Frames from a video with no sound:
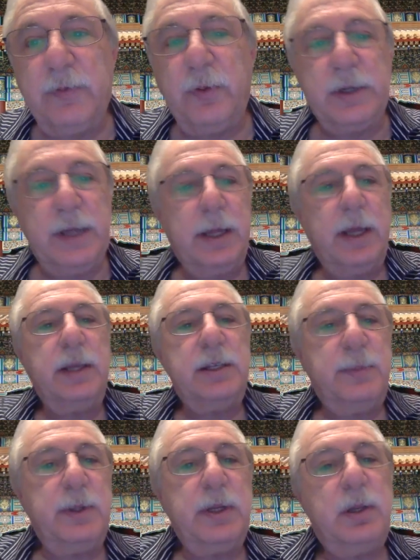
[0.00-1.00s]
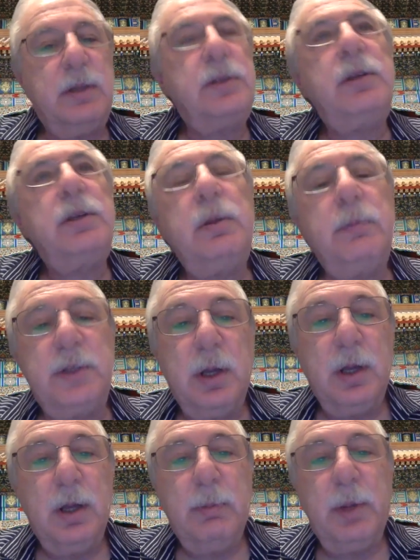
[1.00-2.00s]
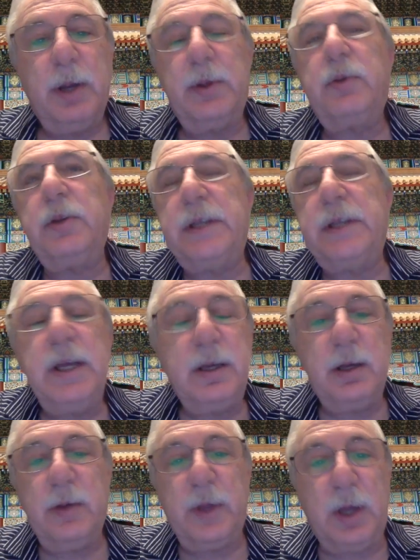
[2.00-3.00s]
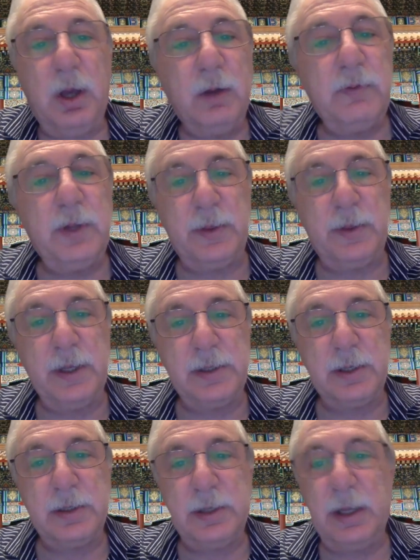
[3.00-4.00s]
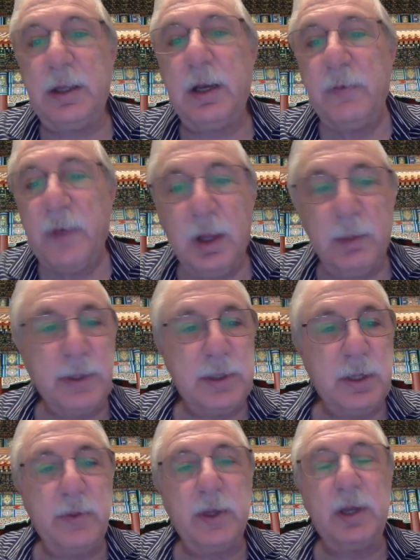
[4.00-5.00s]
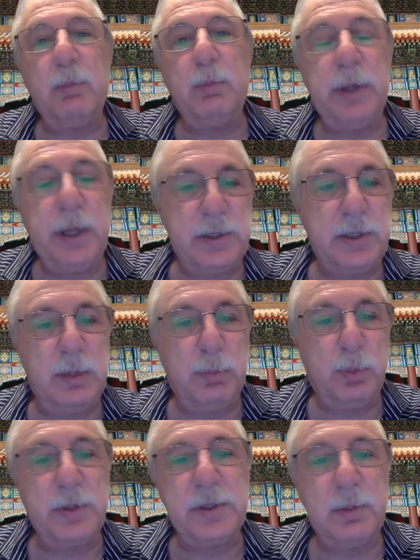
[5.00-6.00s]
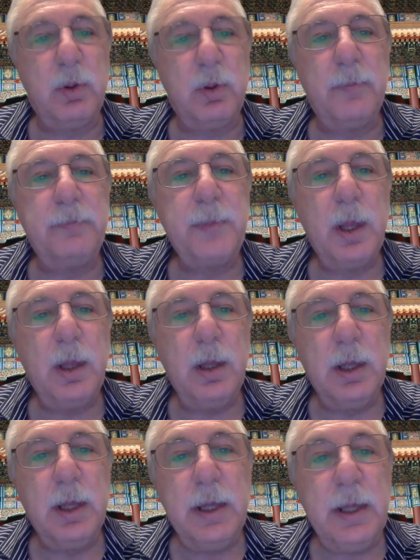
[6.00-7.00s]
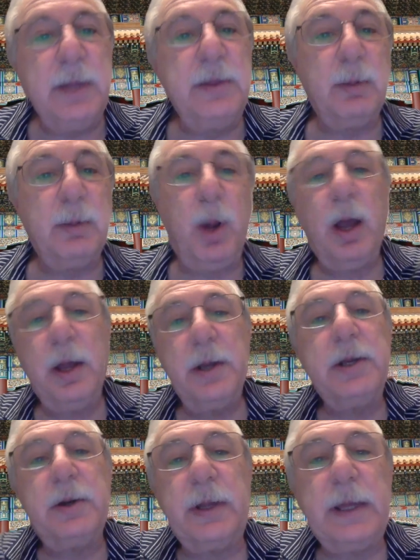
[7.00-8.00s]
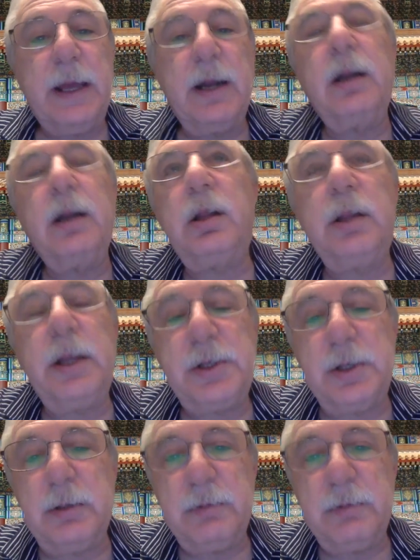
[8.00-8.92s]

for decades been consumed by the critique of the conflict thesis and the development of the complexity principle. In their pioneering edited collection,